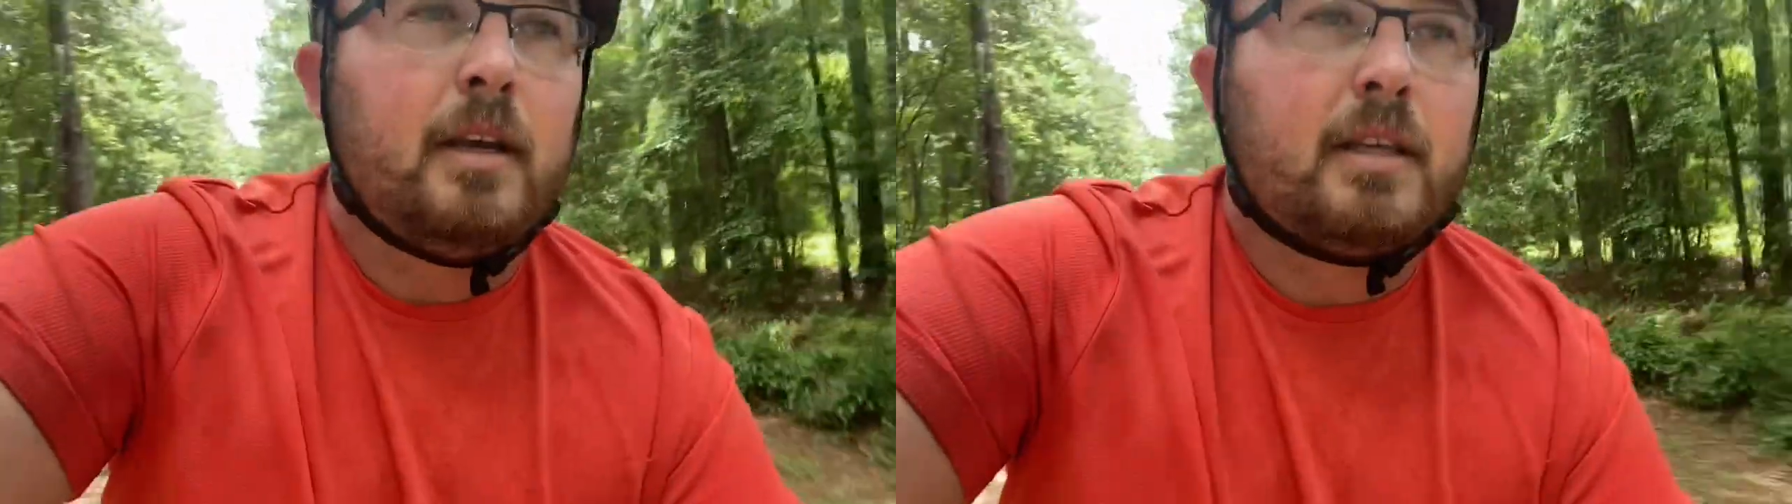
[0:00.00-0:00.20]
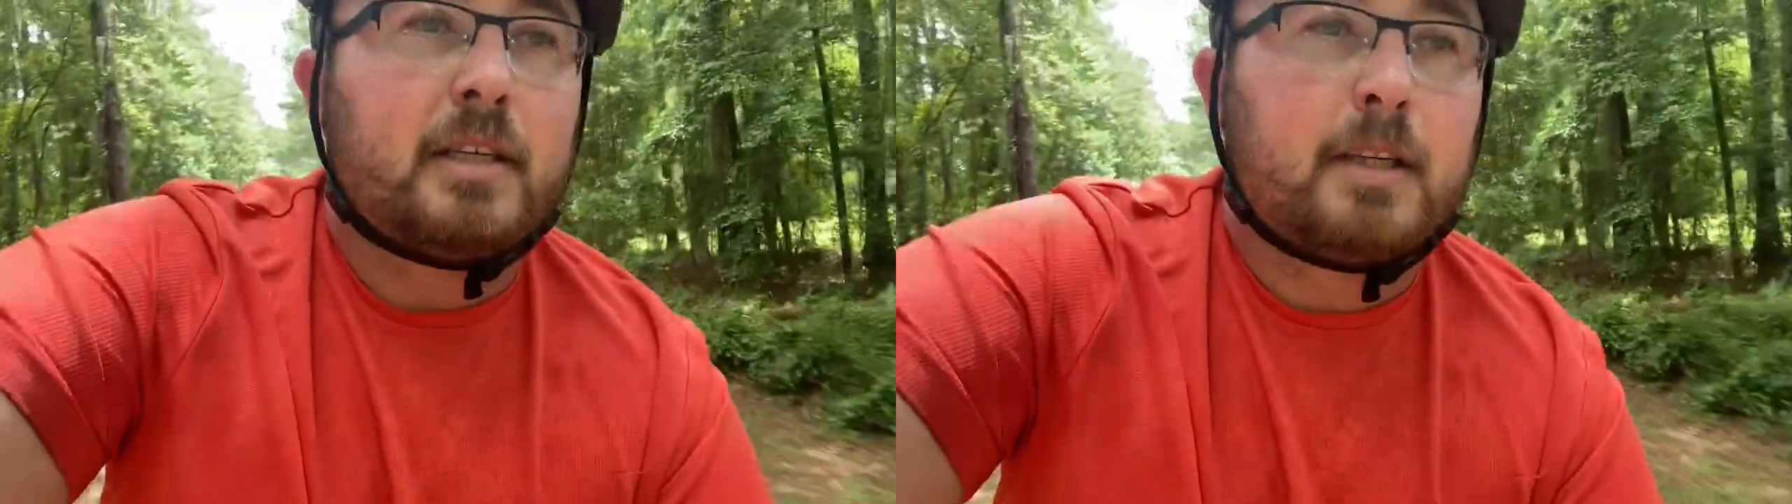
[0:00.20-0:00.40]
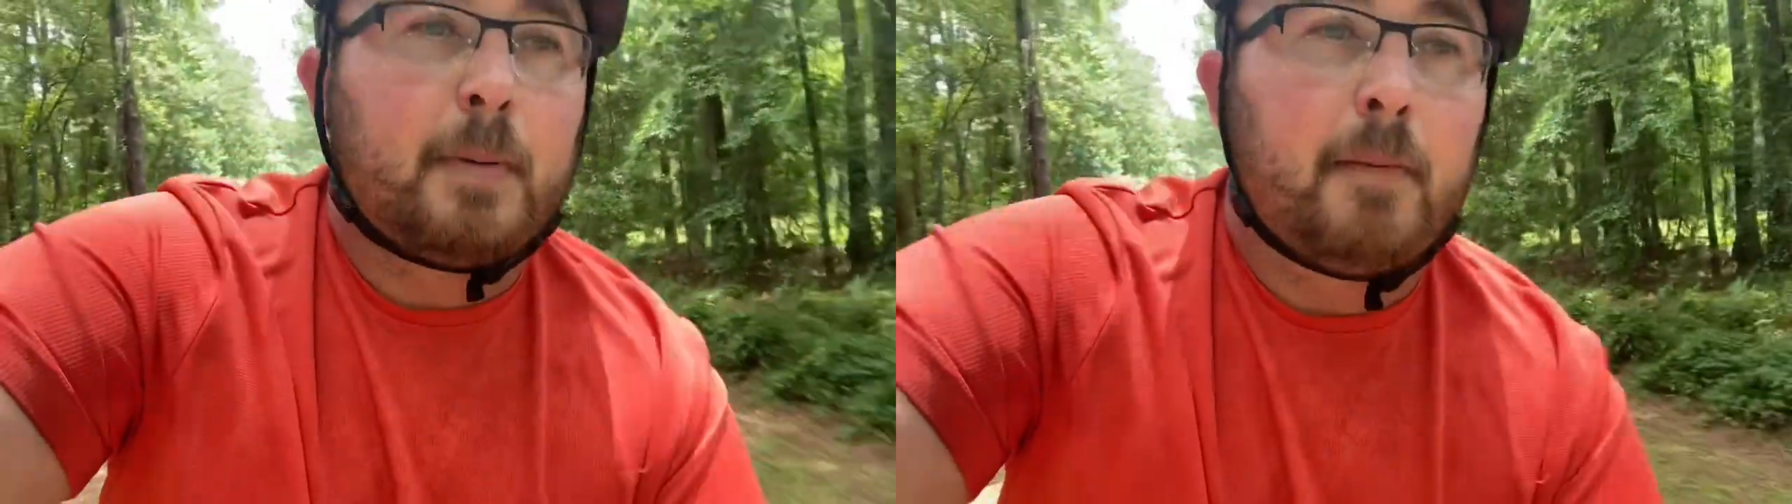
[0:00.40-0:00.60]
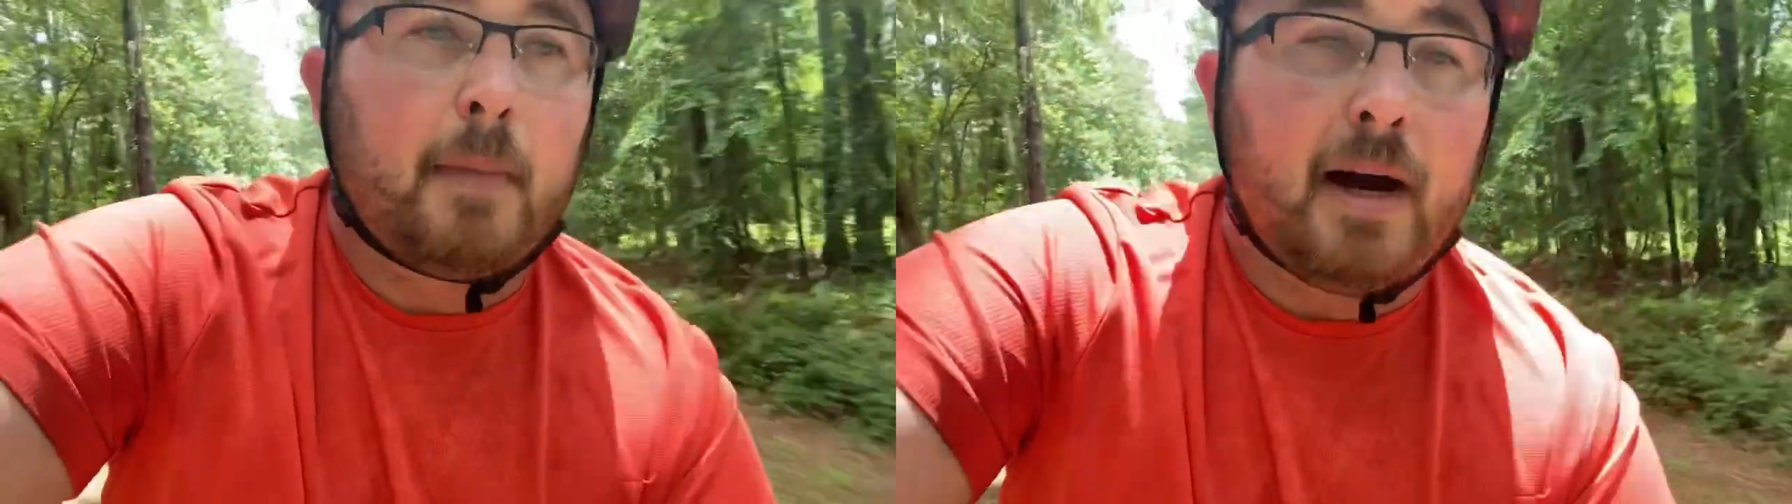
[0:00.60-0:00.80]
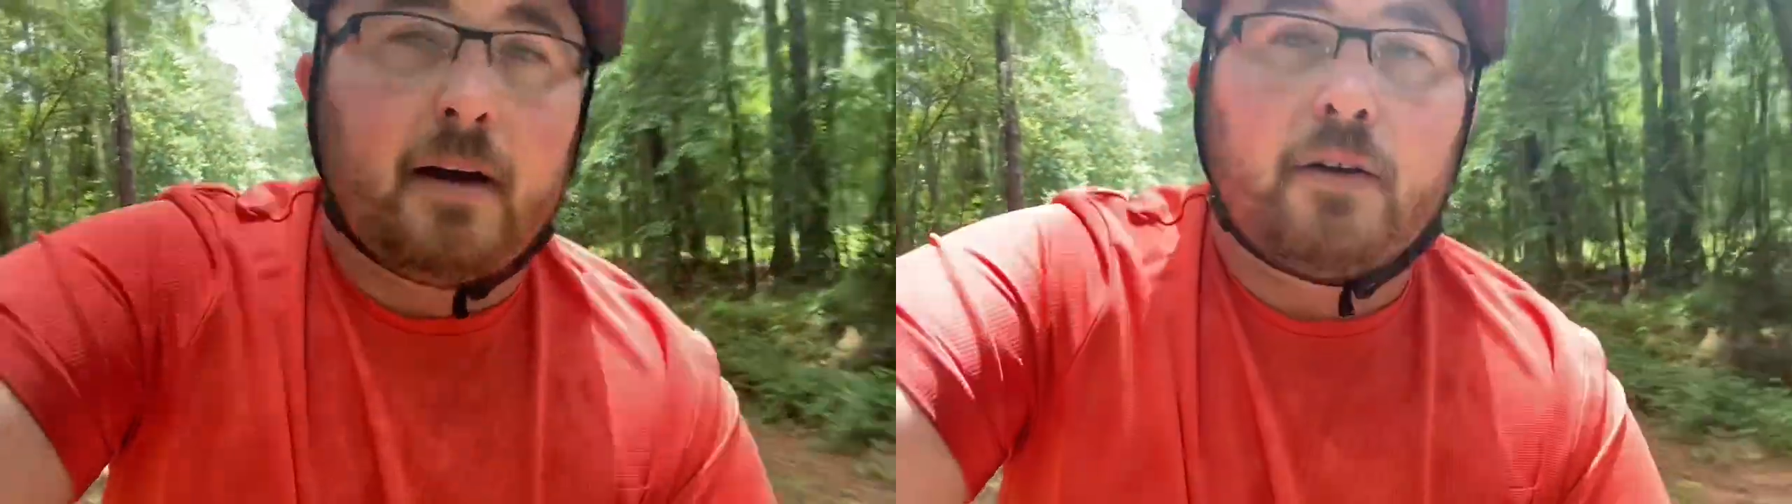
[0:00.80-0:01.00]
is to spend
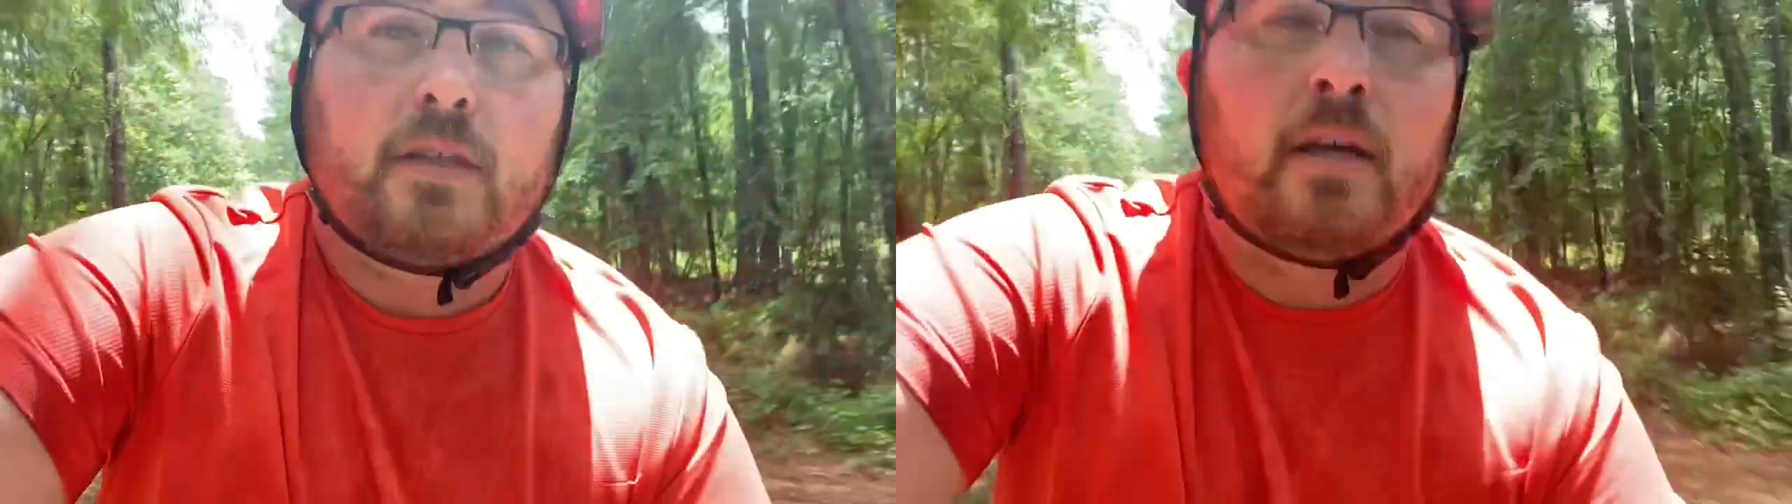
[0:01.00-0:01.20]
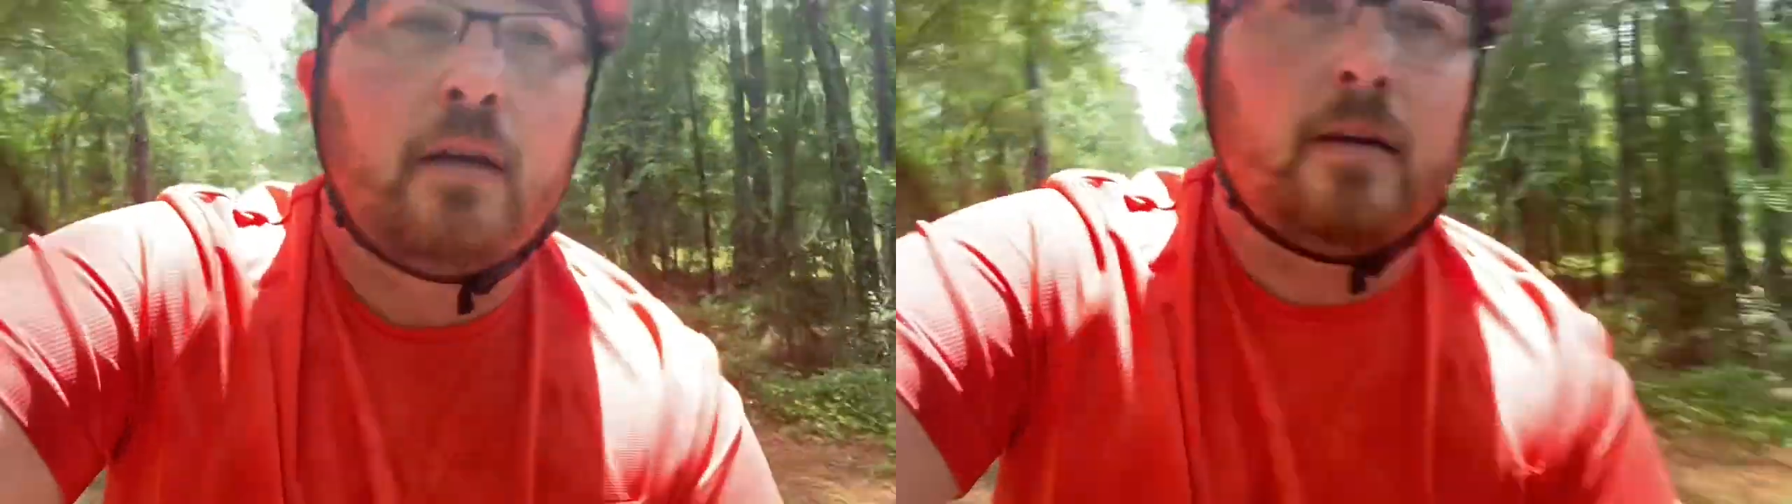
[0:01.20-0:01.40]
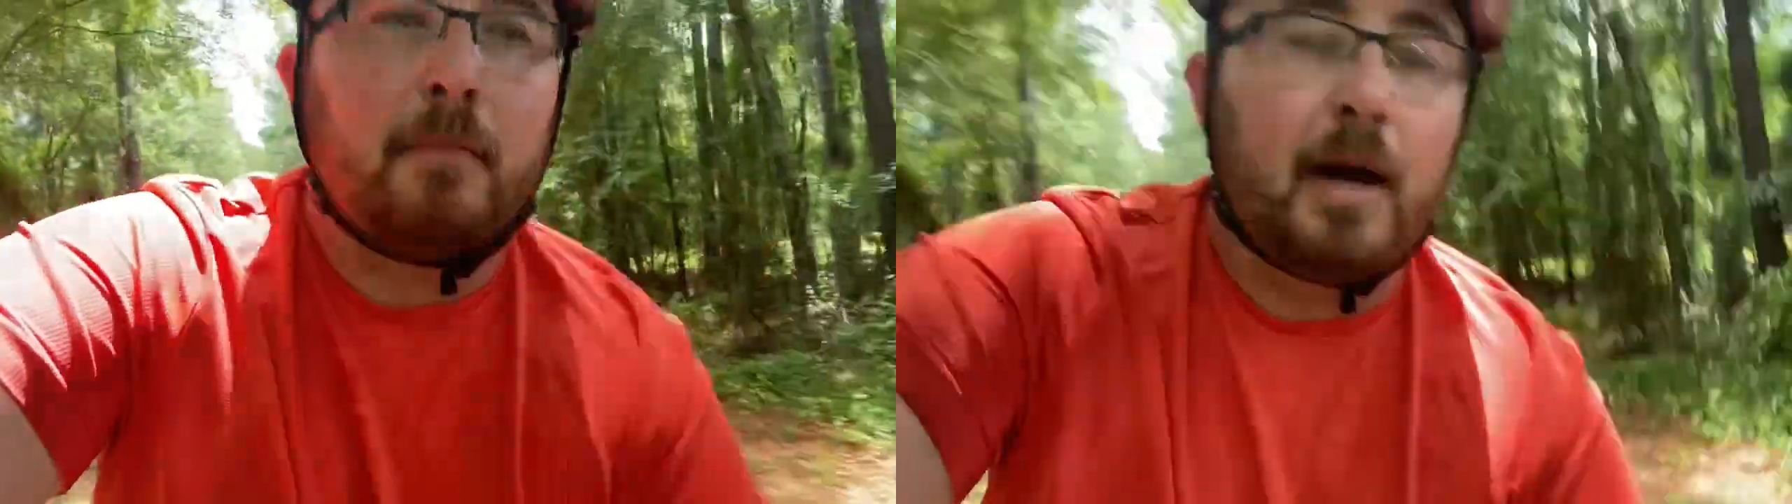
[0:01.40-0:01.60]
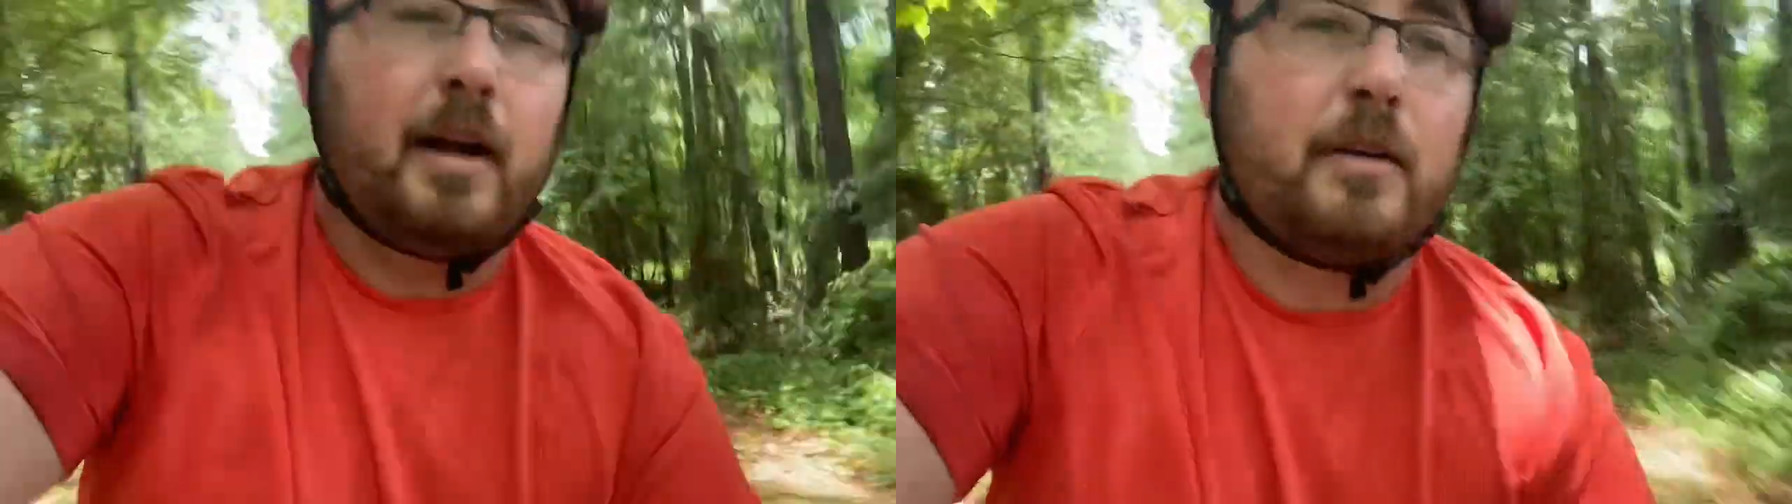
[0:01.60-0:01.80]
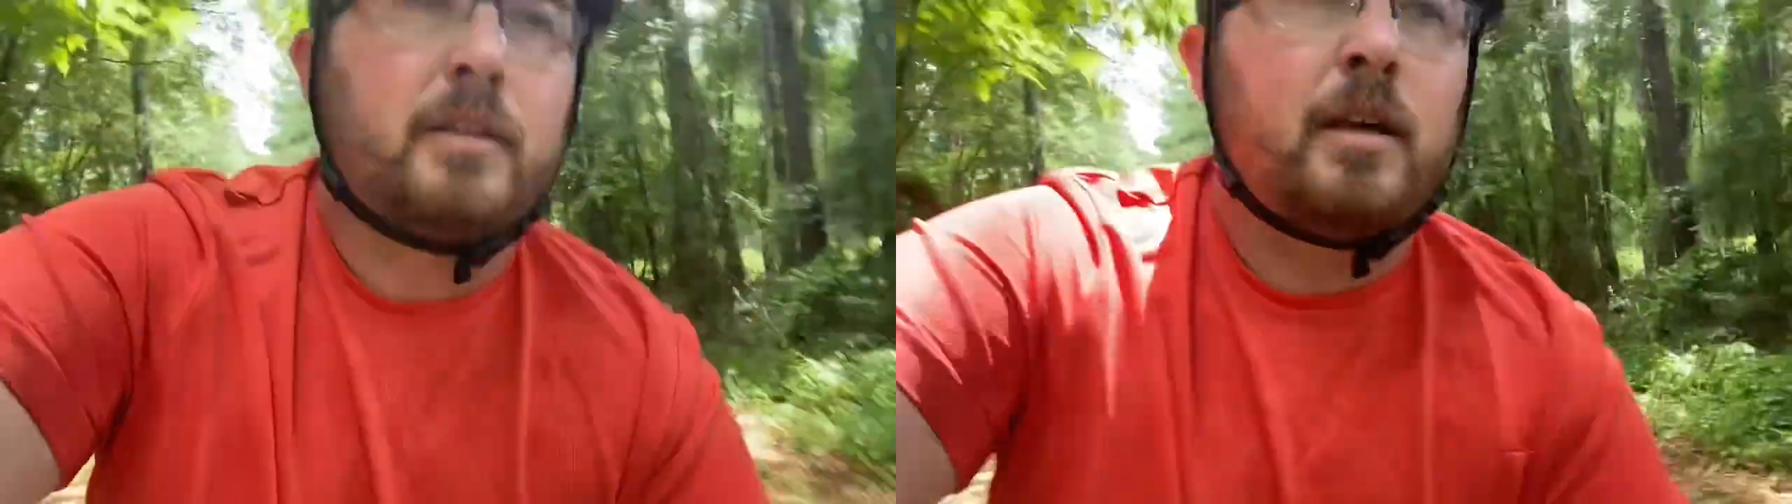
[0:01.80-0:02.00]
miles and
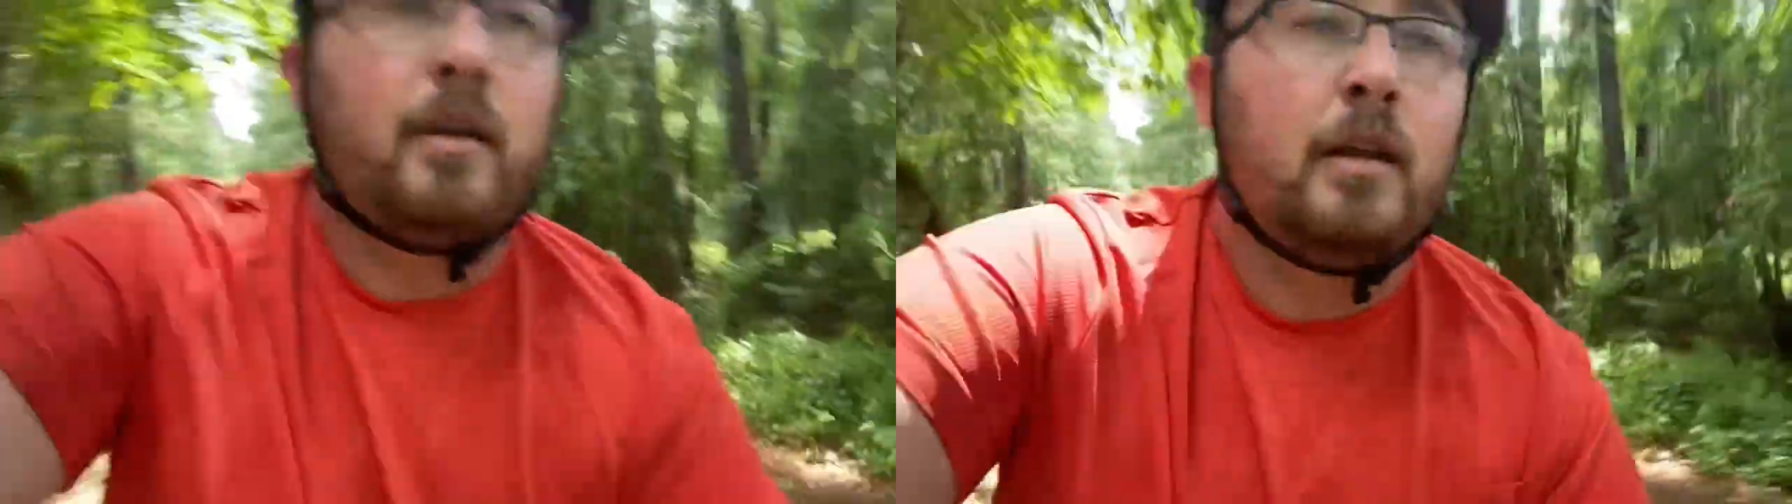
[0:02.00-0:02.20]
miles